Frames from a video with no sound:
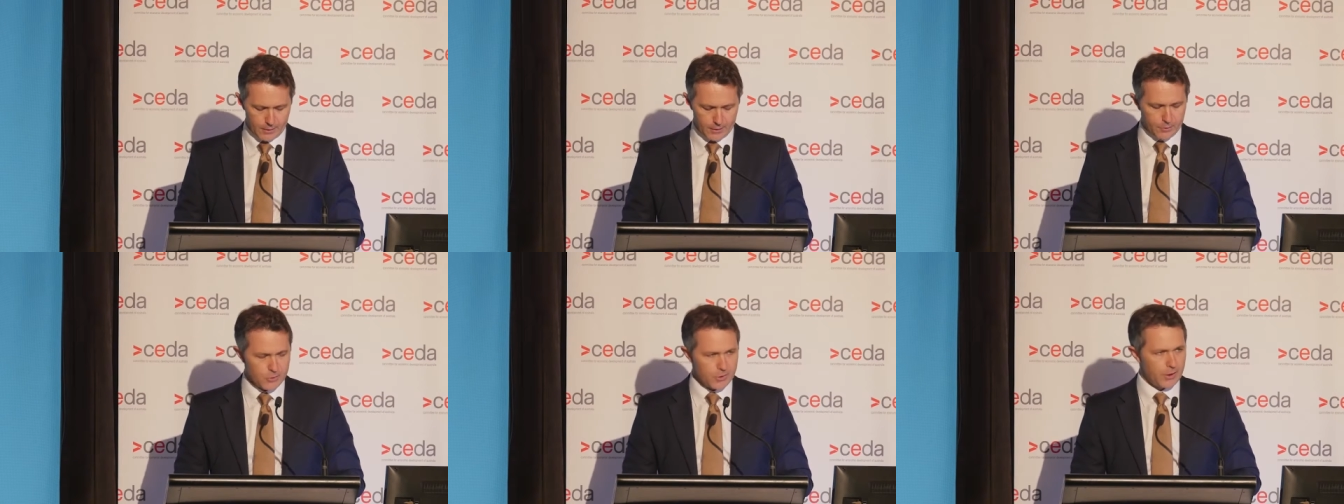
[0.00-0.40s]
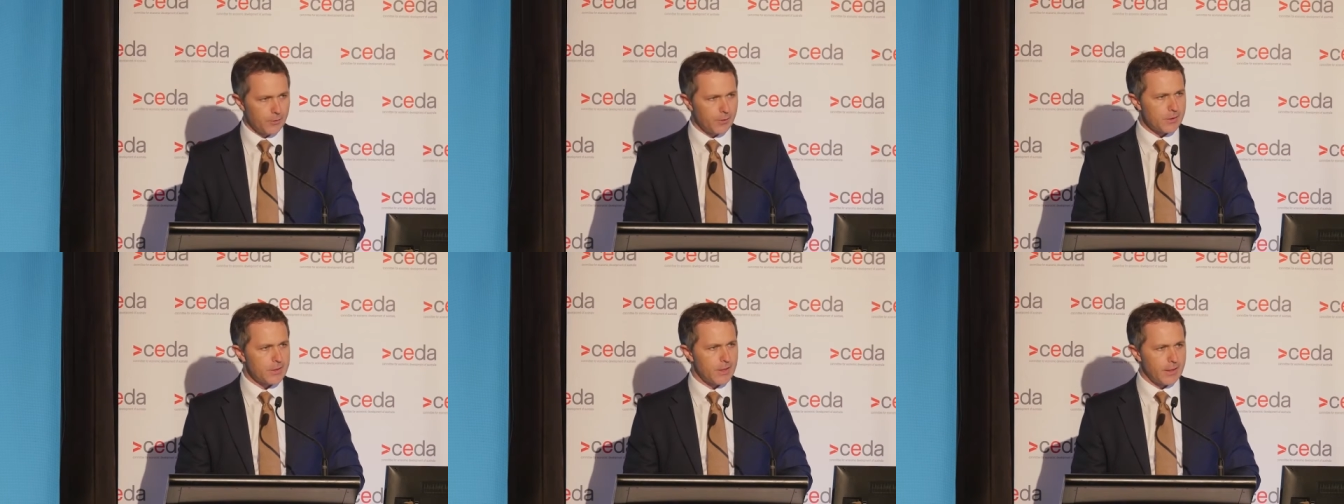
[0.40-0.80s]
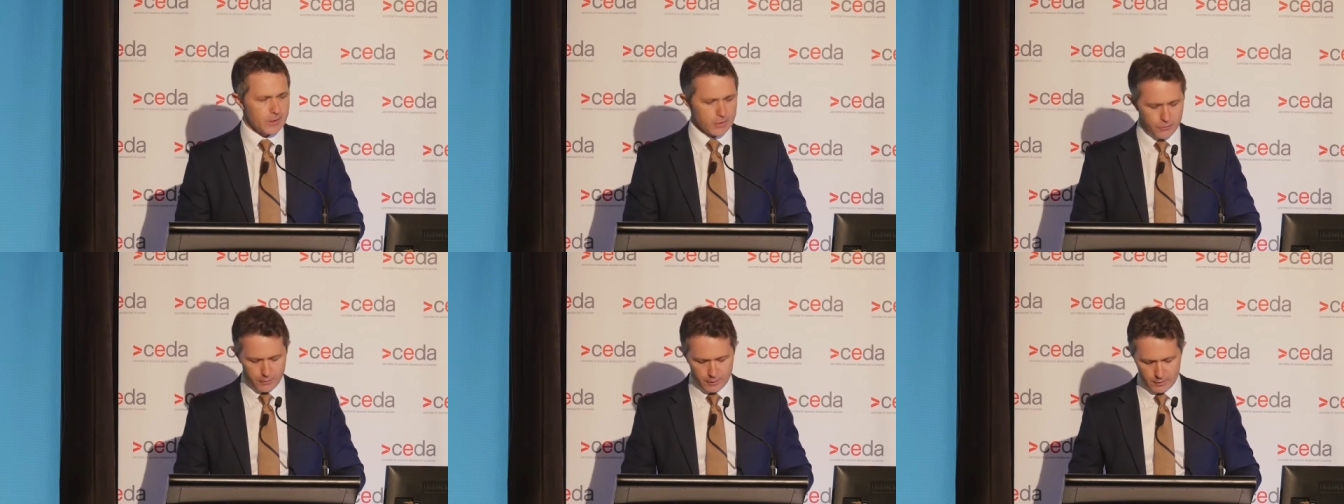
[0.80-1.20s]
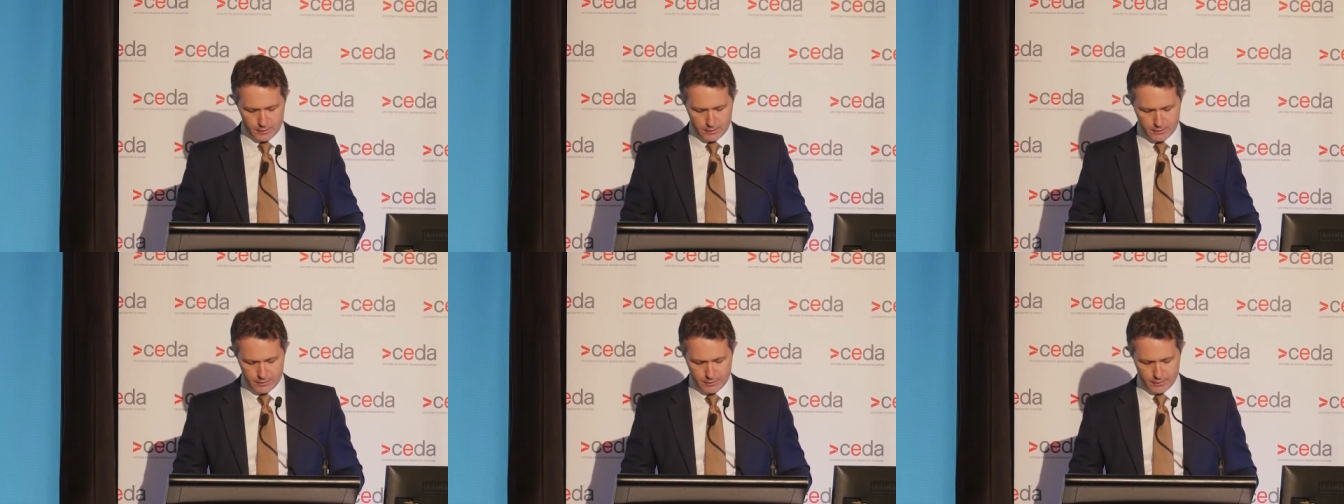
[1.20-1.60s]
I was here in
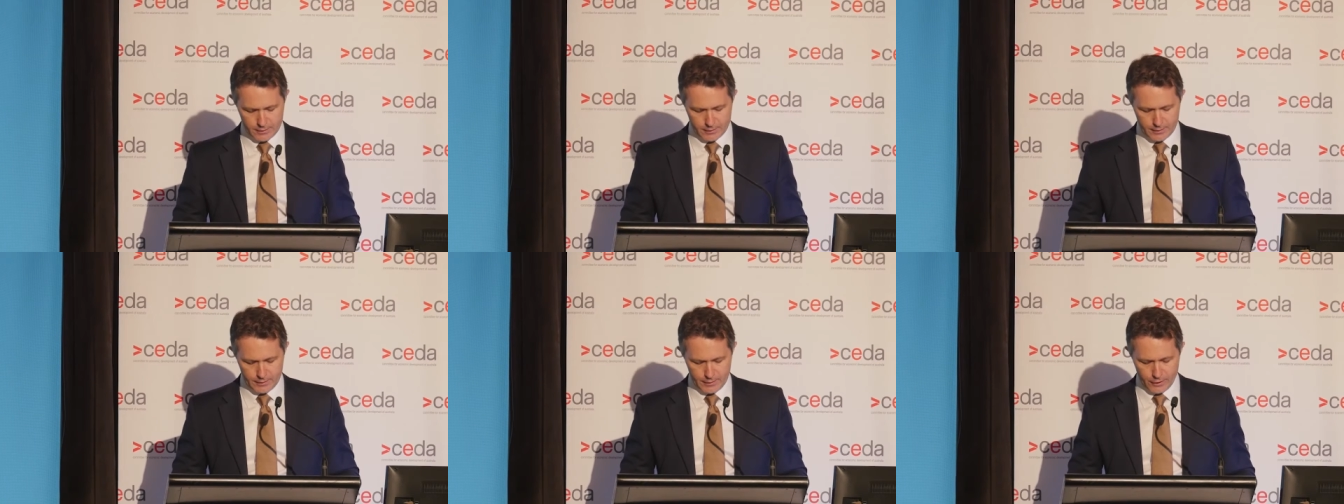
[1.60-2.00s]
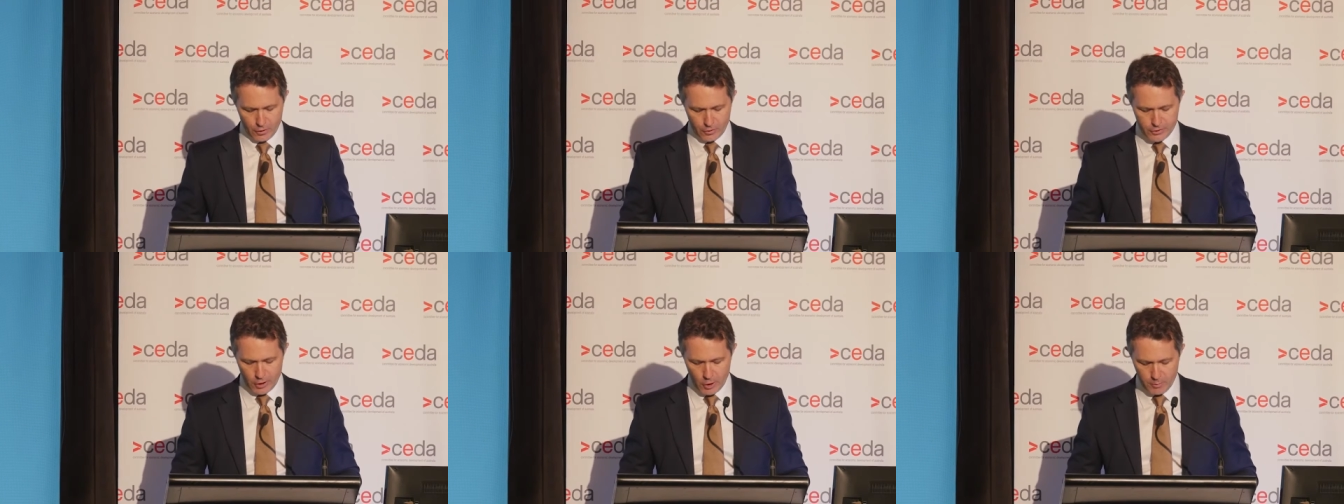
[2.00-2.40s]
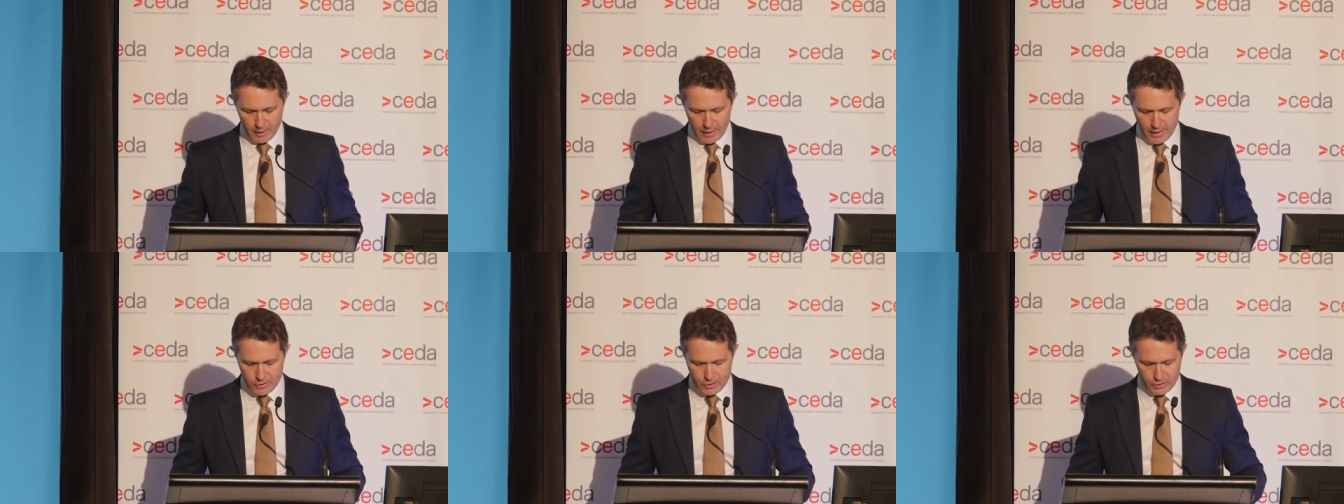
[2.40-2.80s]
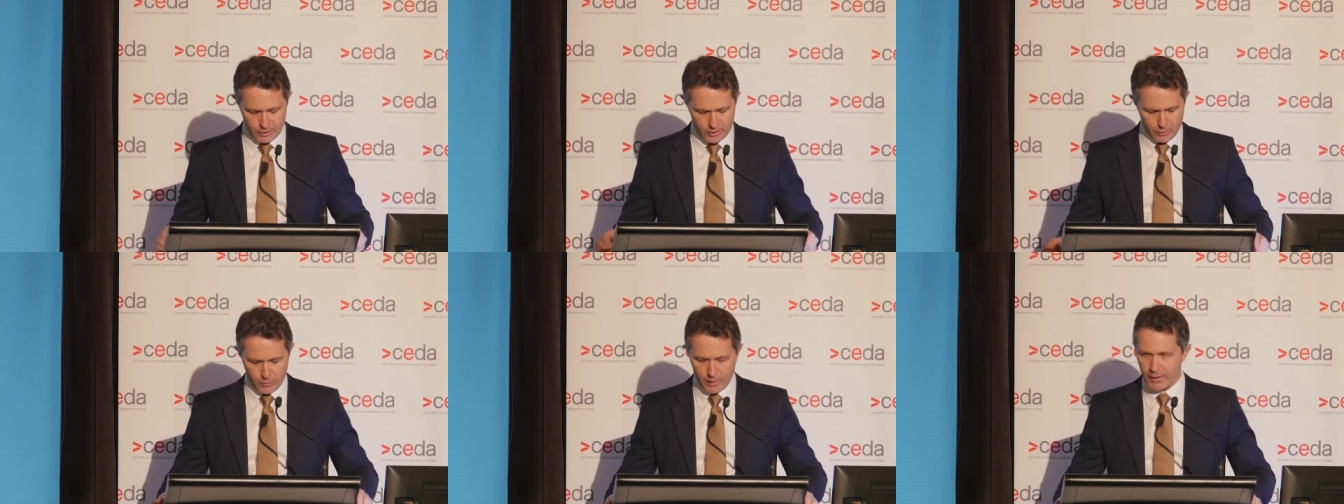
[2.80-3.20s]
Townsville in October last
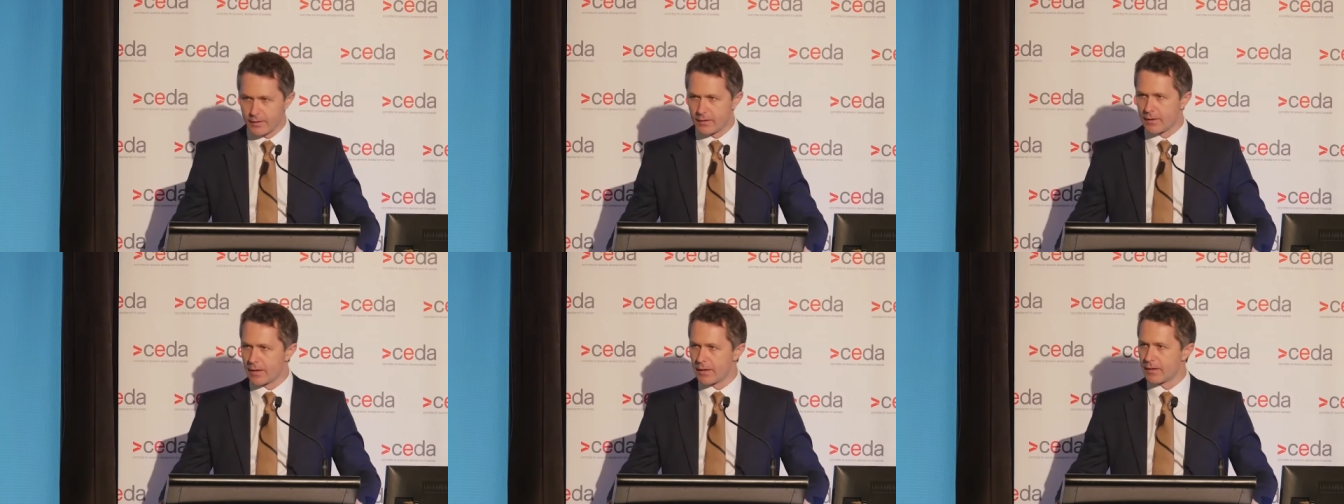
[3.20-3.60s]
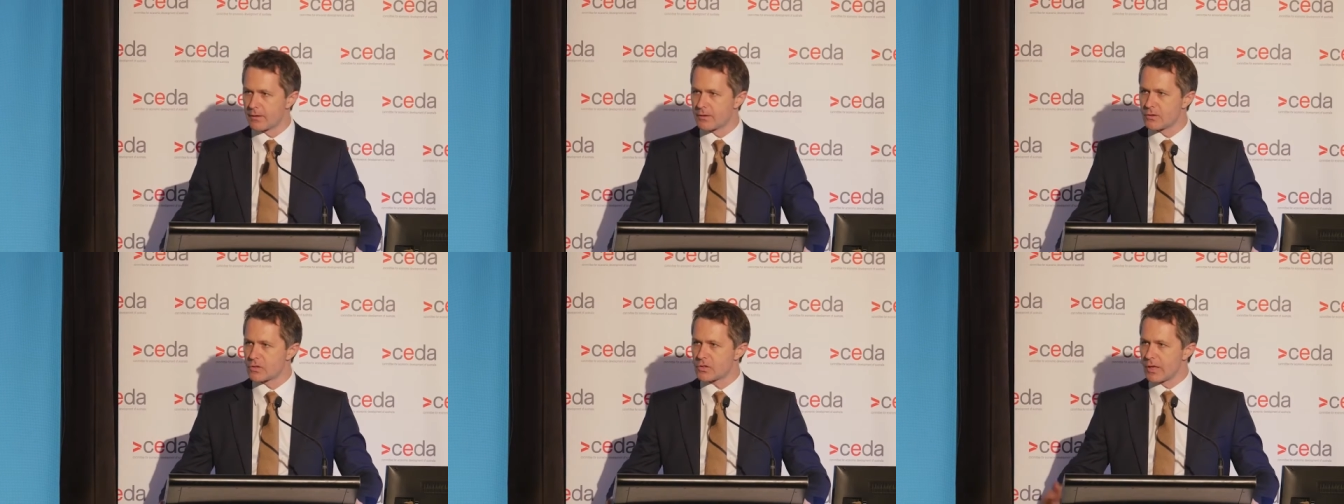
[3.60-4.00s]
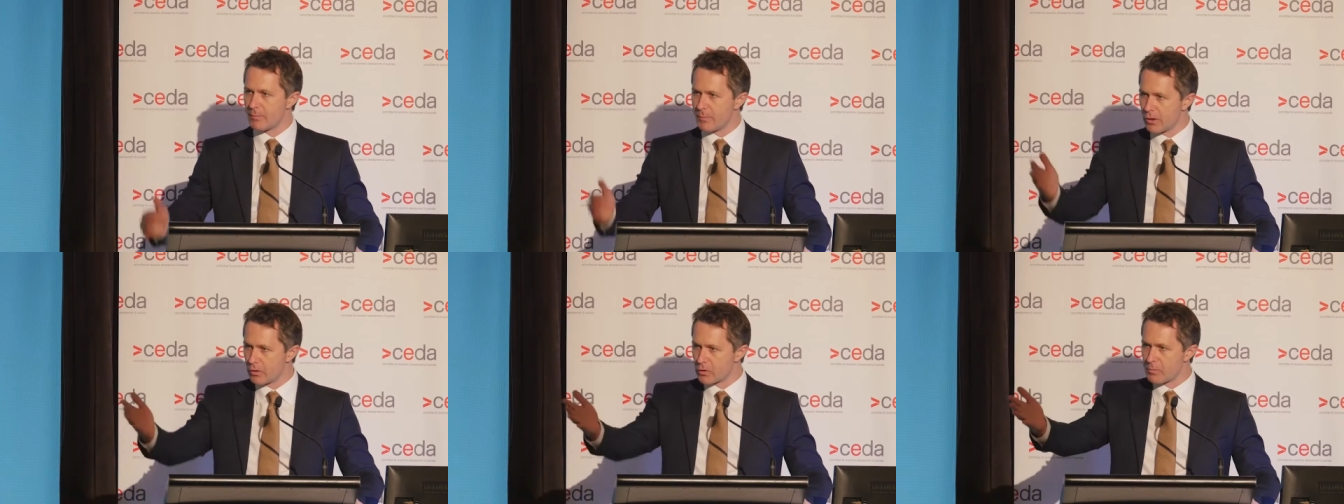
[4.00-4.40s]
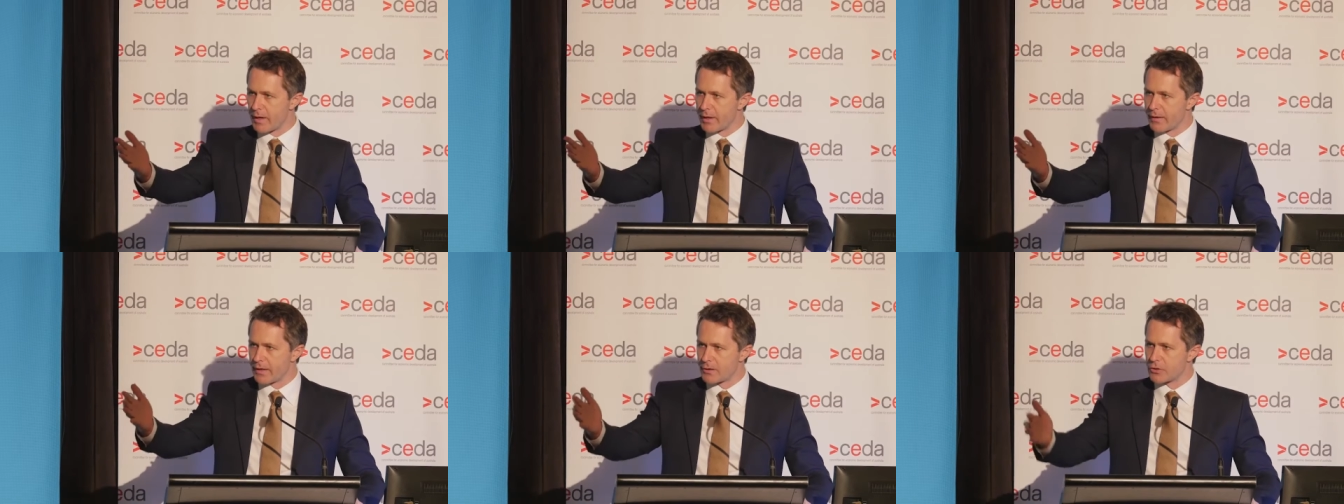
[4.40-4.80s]
year when uh, Sun Metals
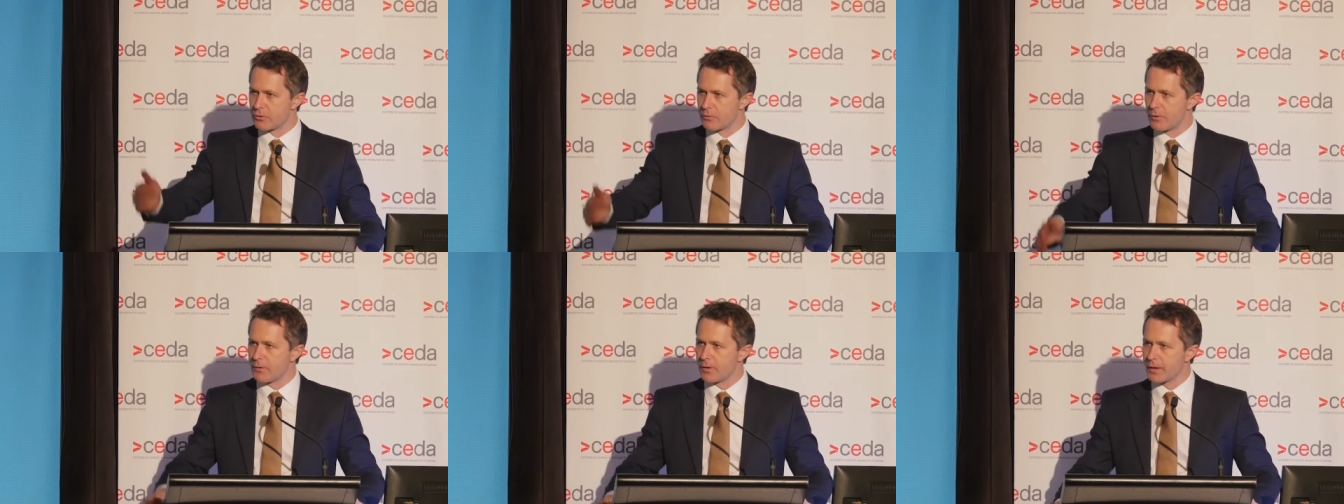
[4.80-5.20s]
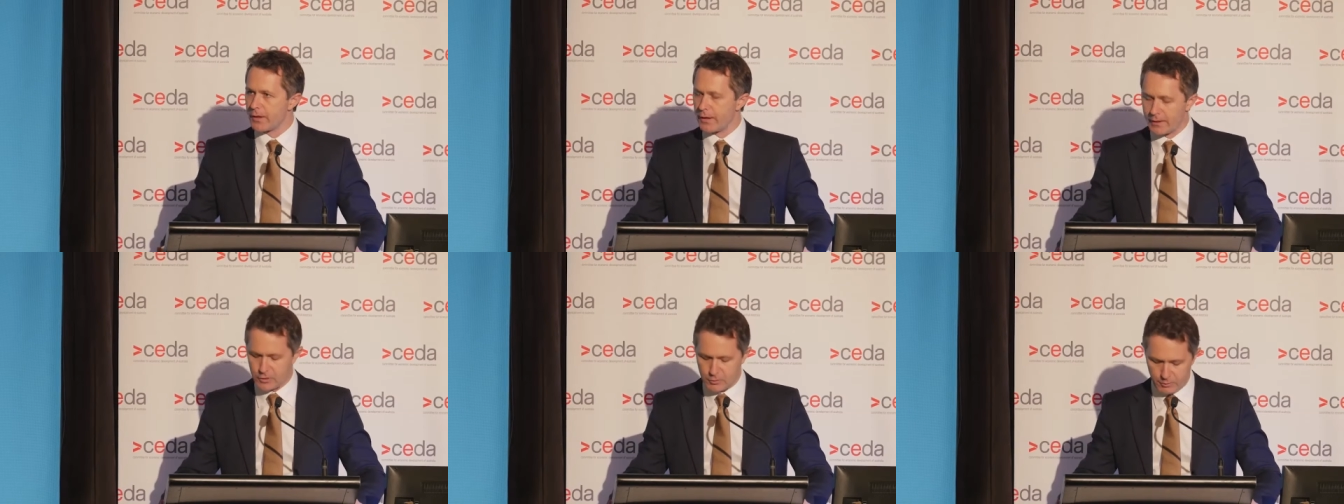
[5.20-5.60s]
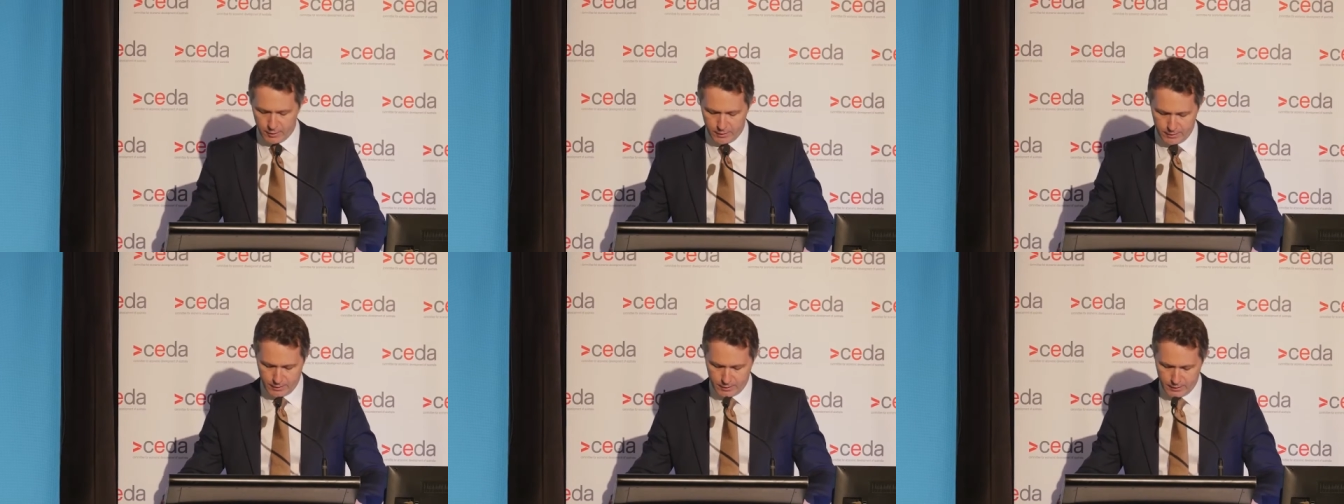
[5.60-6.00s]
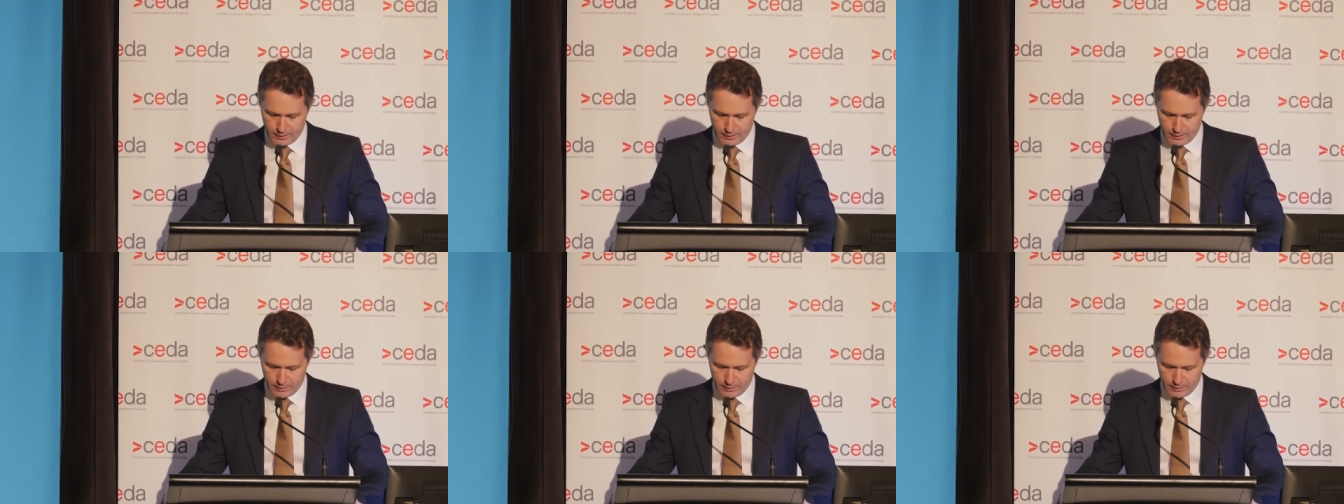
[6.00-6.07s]
made that terrific announcement